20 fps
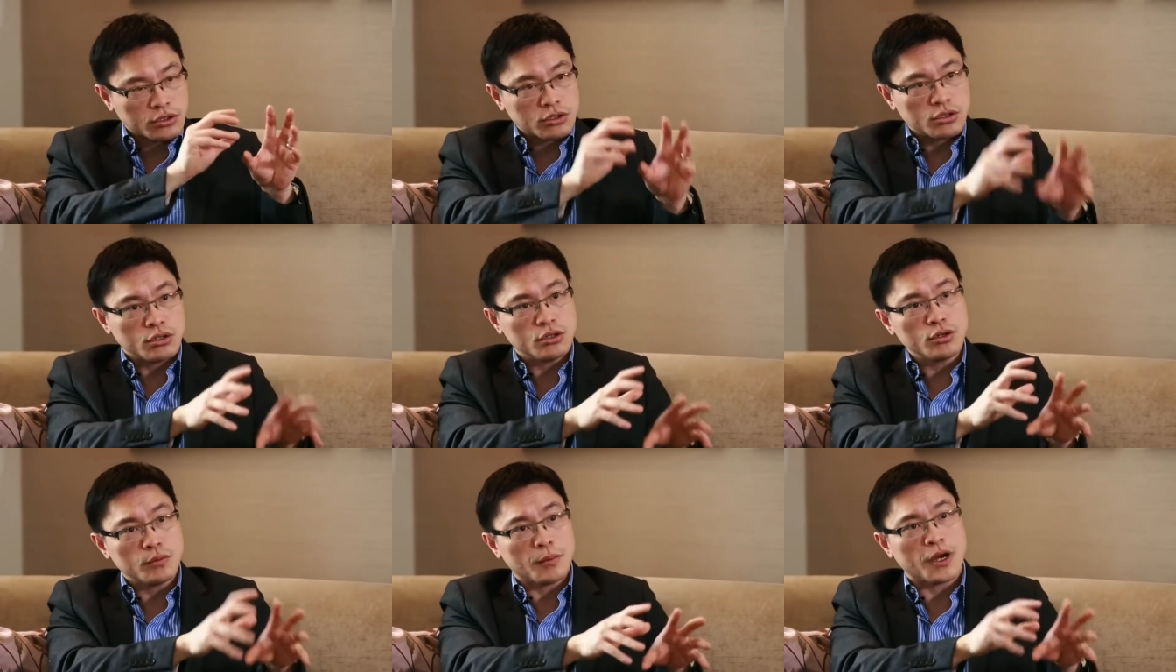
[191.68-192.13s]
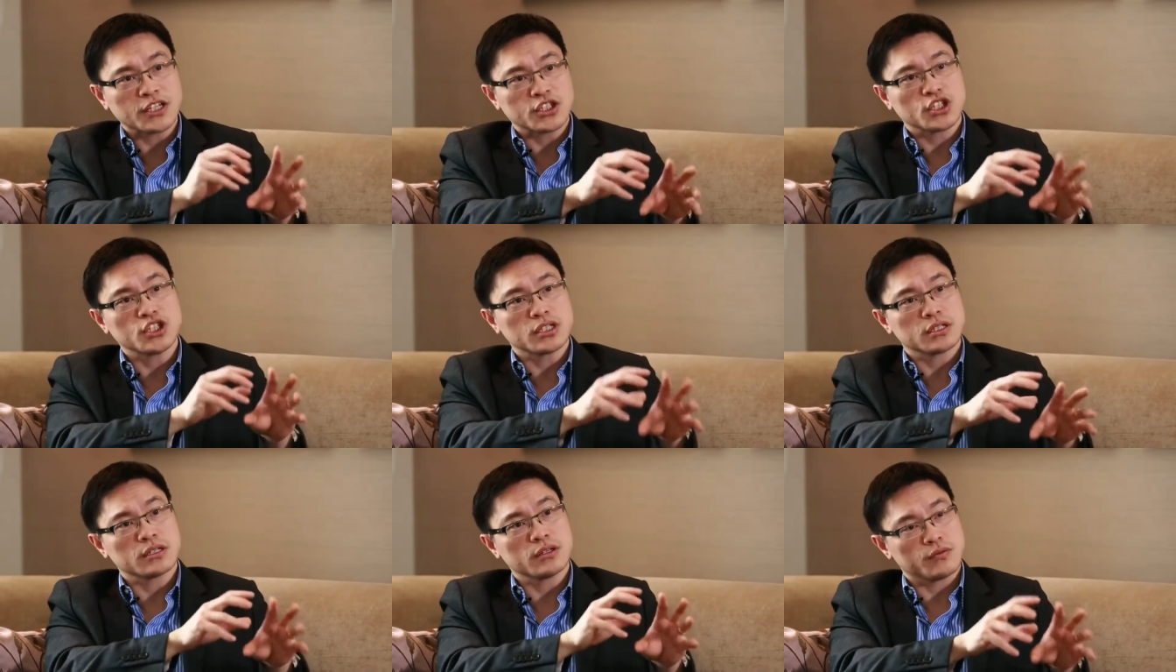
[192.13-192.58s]
too
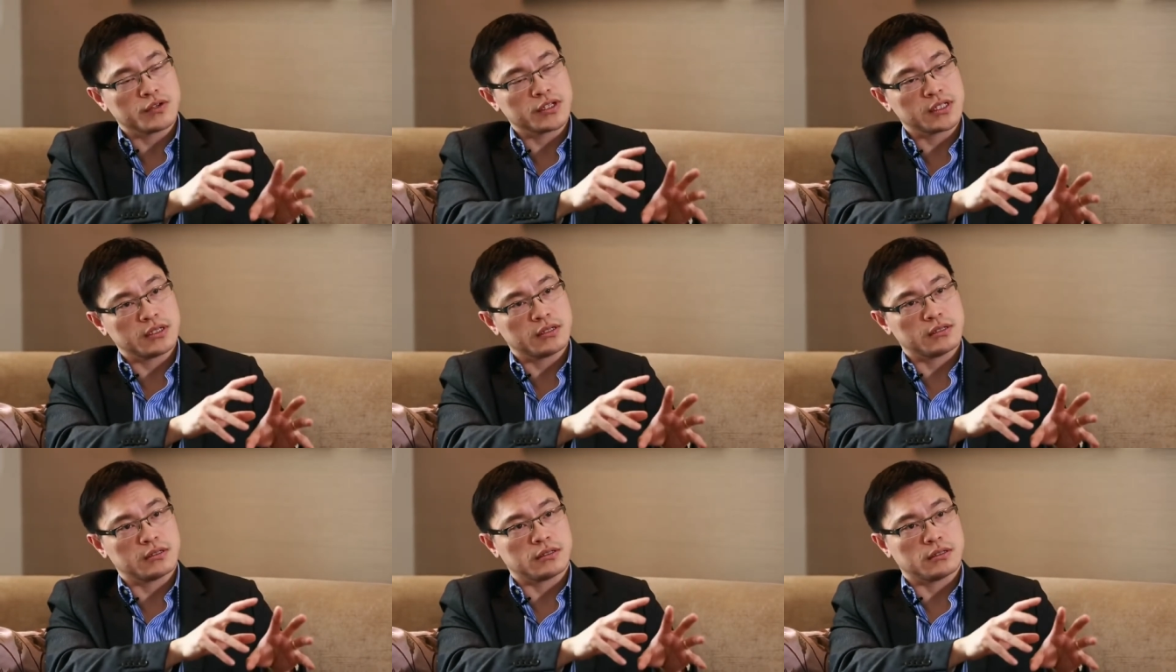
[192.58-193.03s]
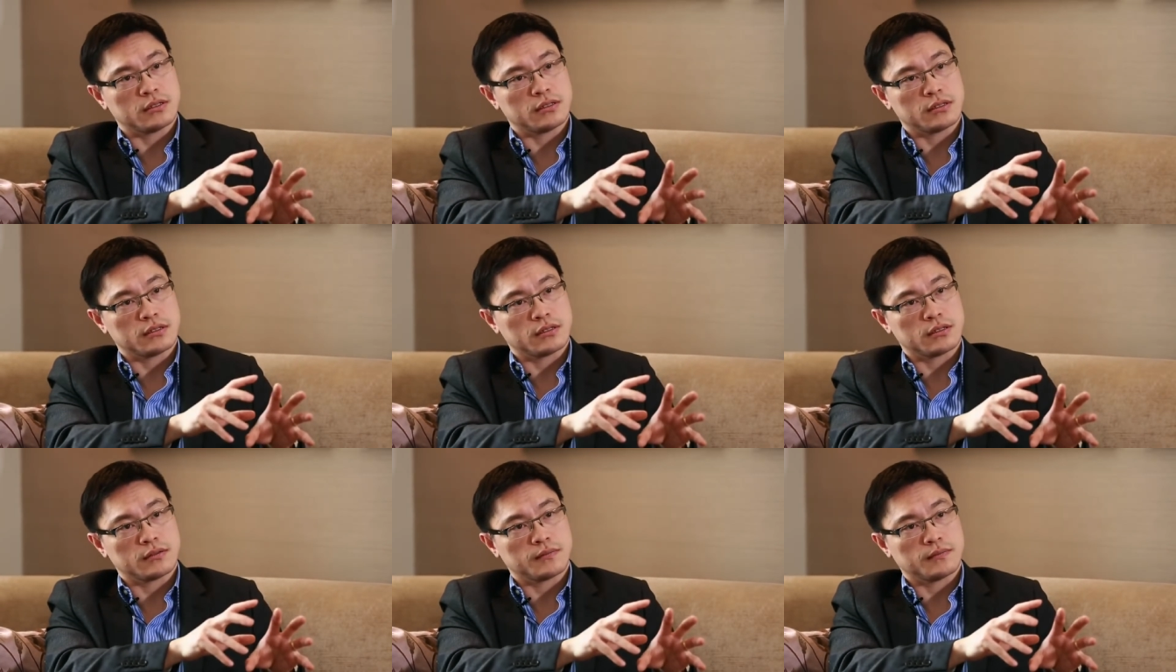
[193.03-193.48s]
much insulin
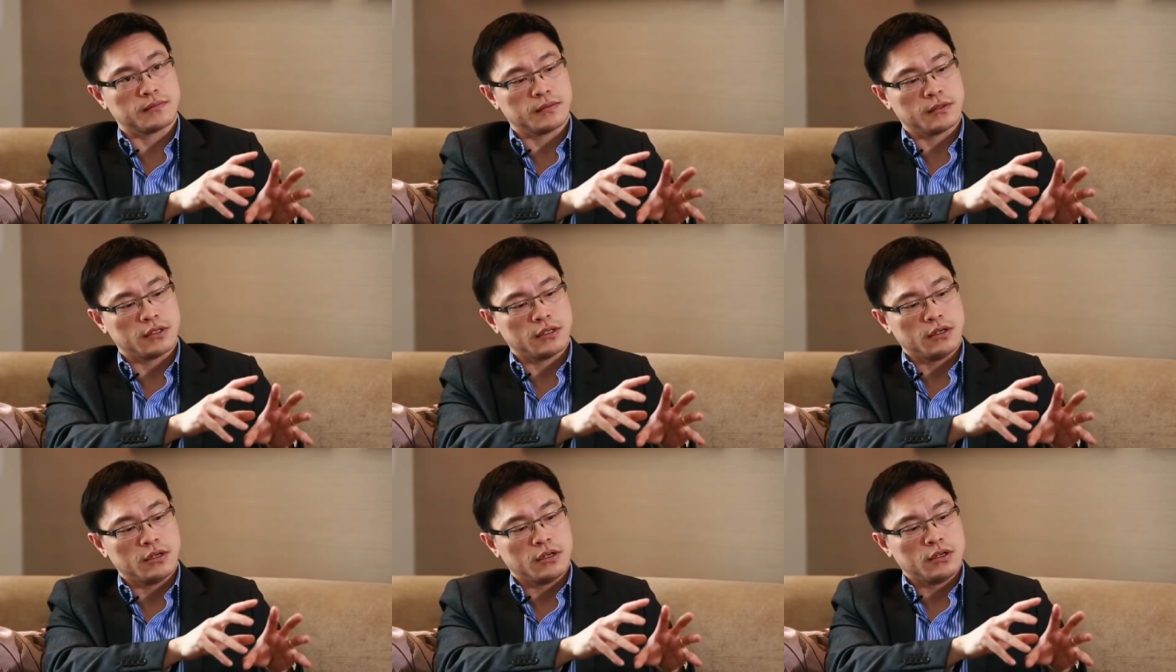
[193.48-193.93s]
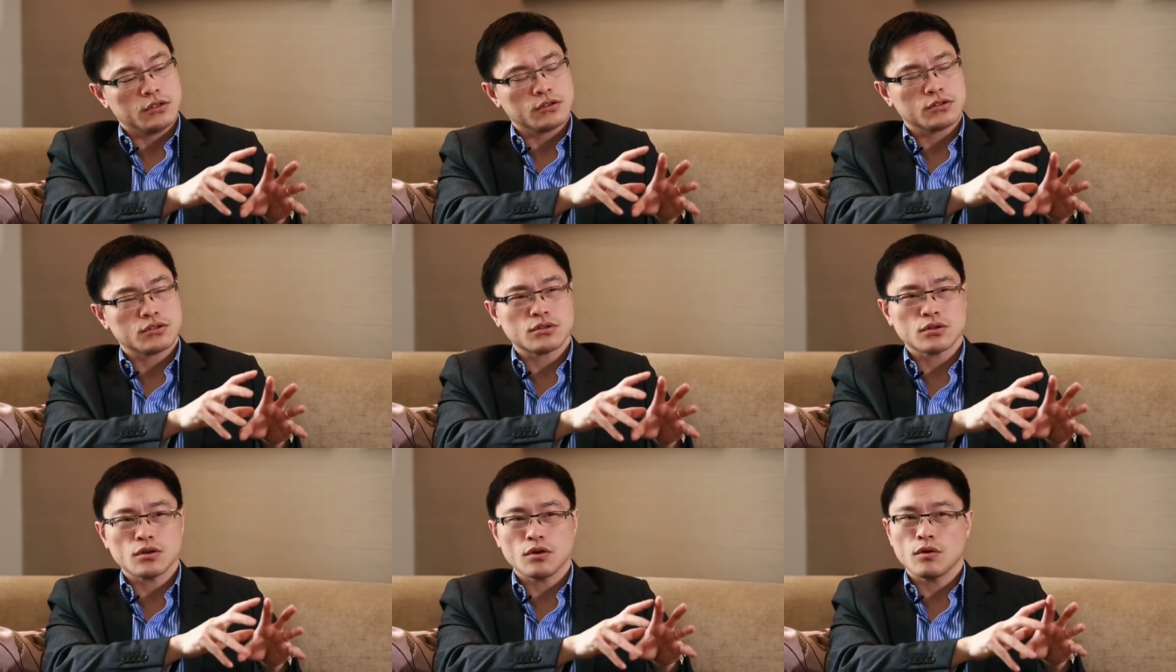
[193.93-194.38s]
resistance.
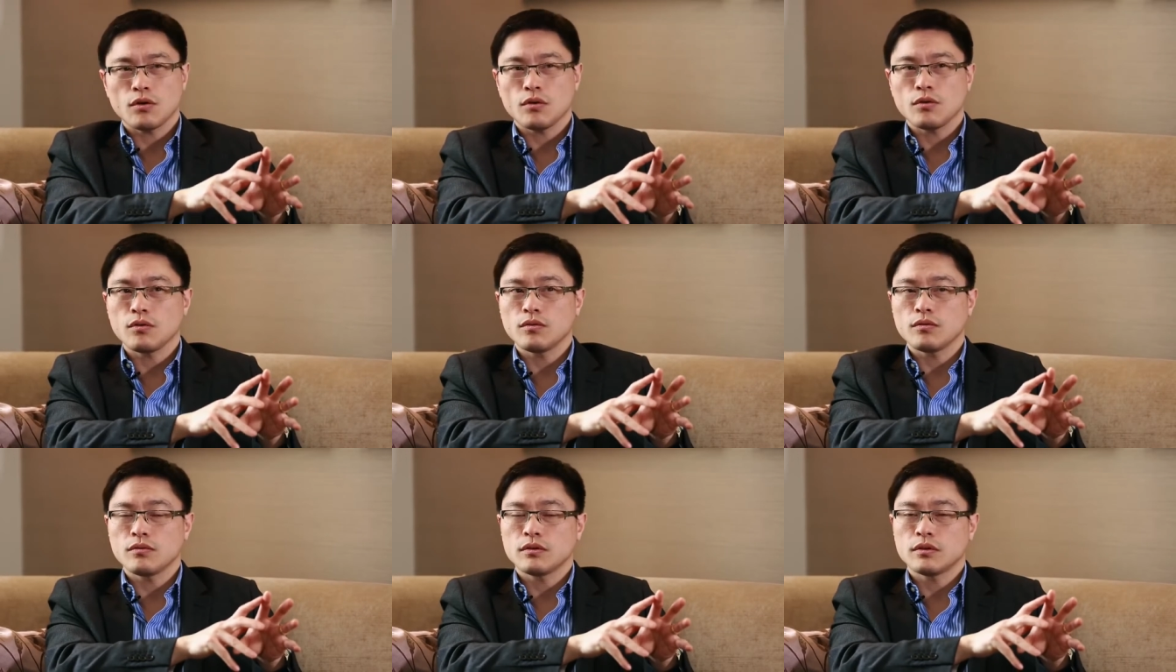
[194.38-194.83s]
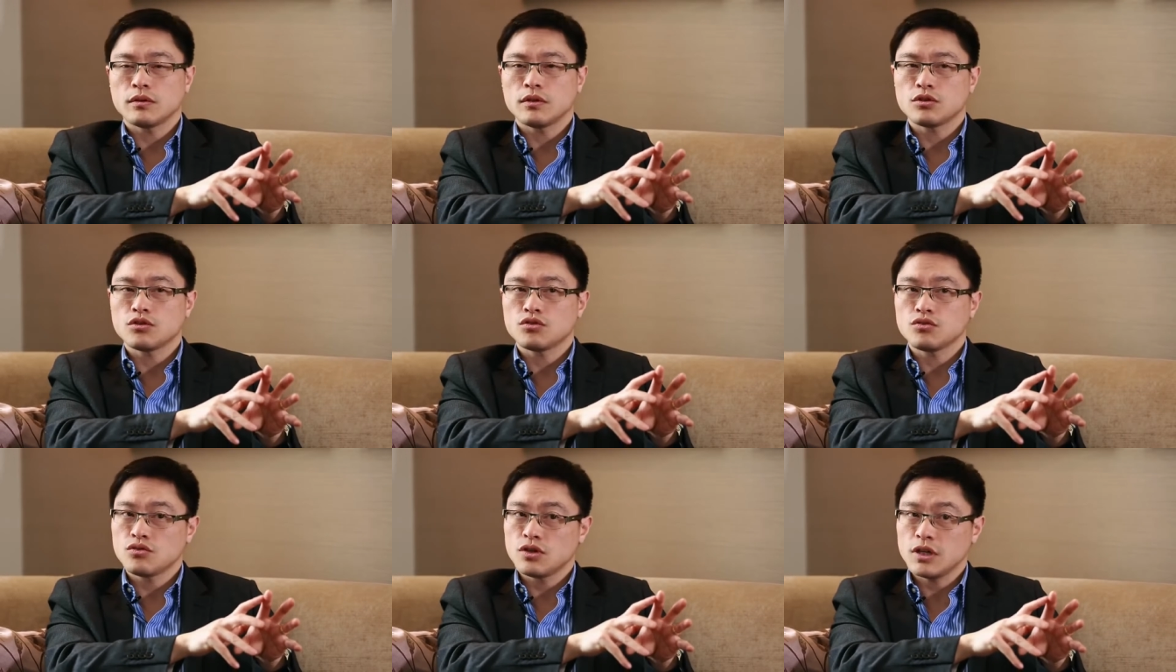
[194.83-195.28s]
So
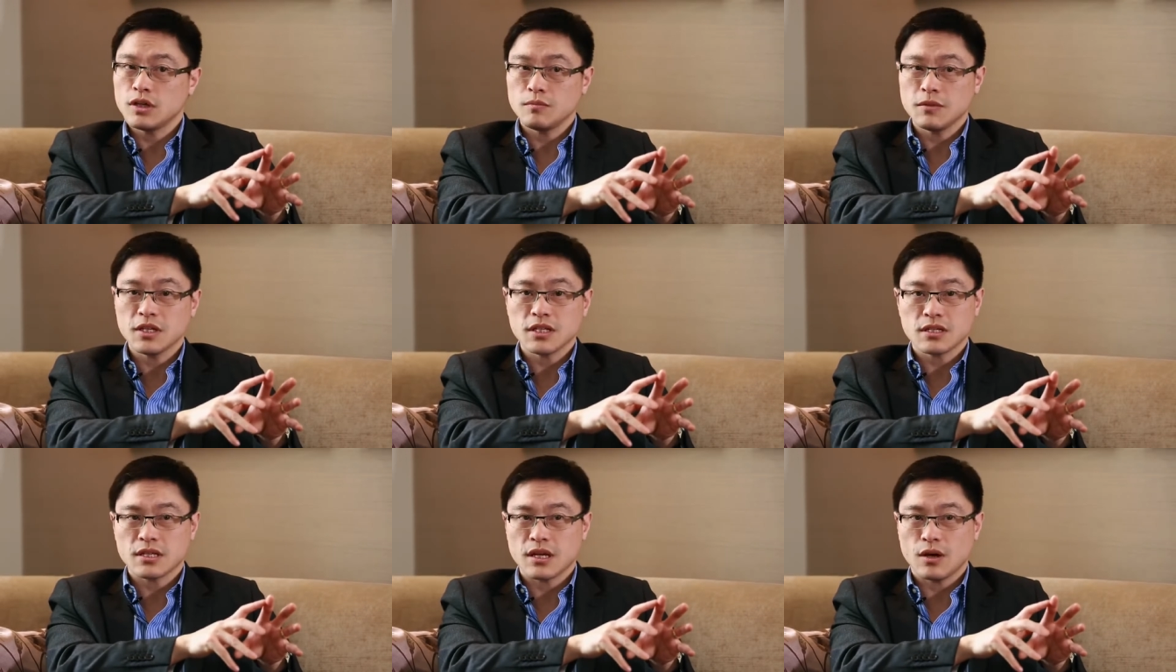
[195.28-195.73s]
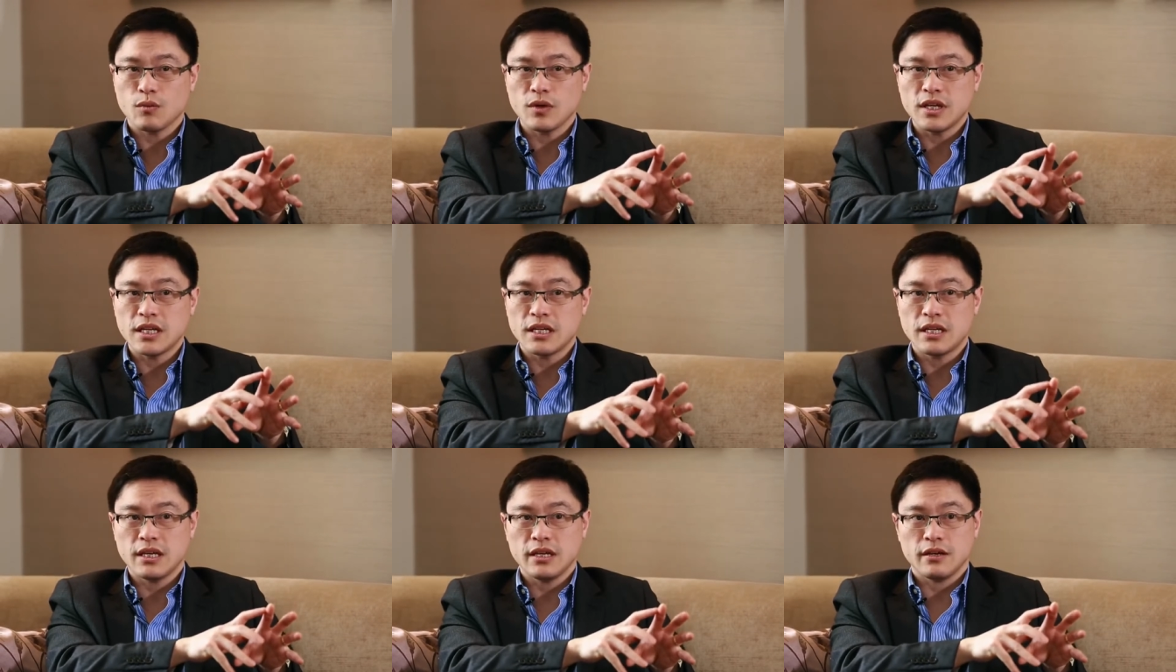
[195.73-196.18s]
the treatments that
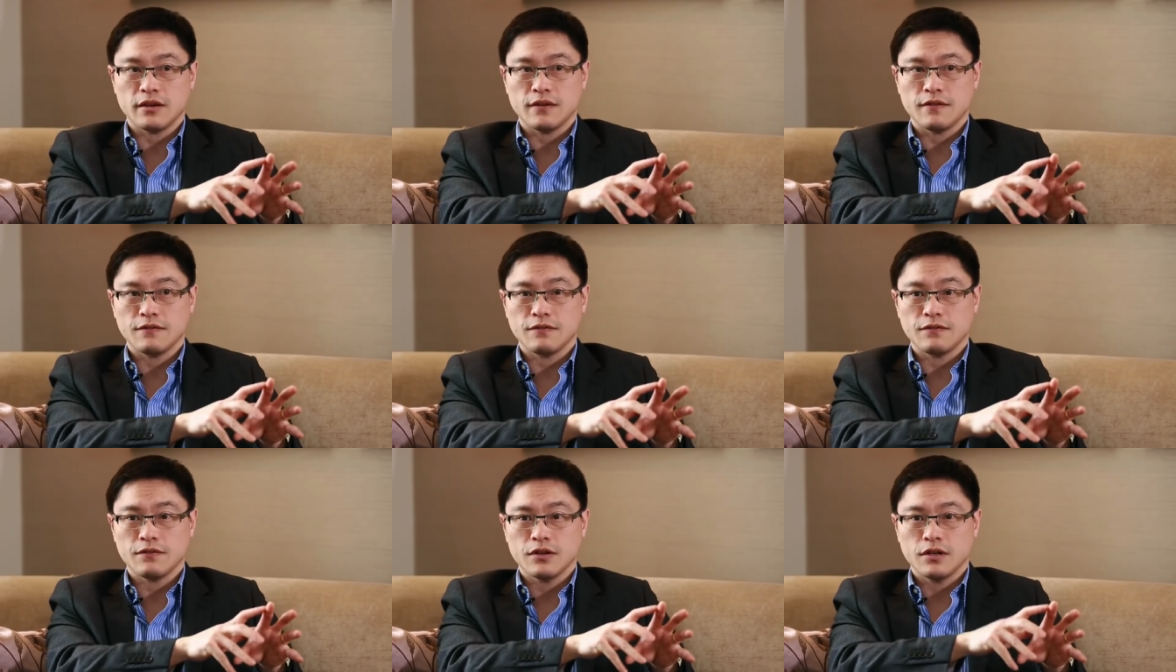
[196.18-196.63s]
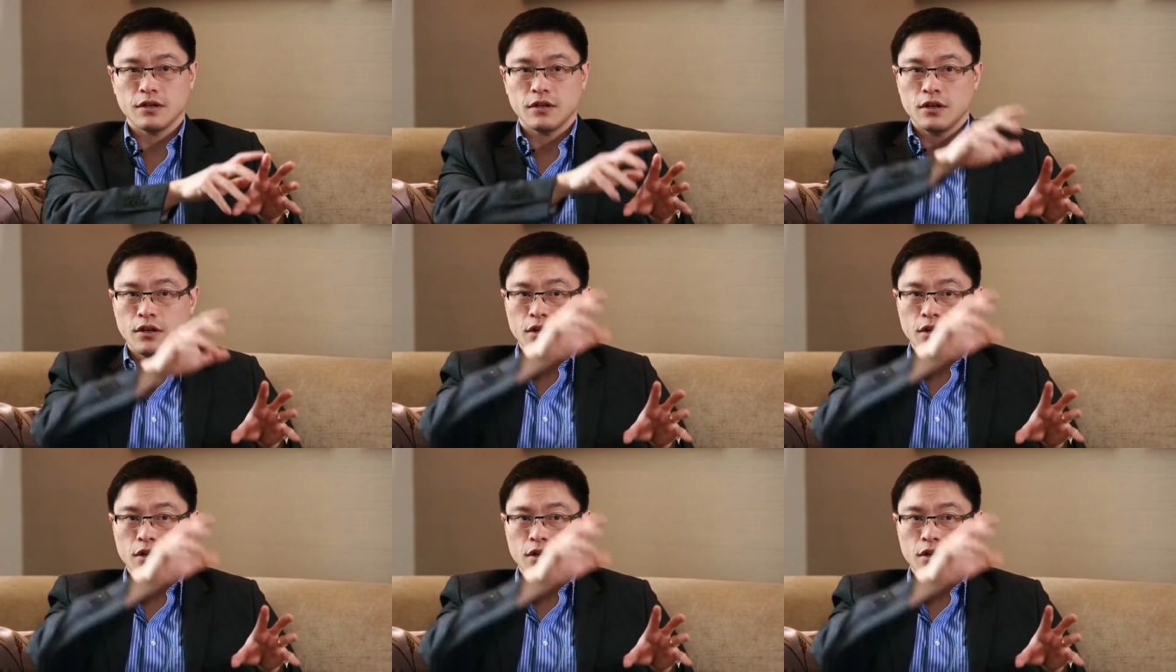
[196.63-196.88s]
we give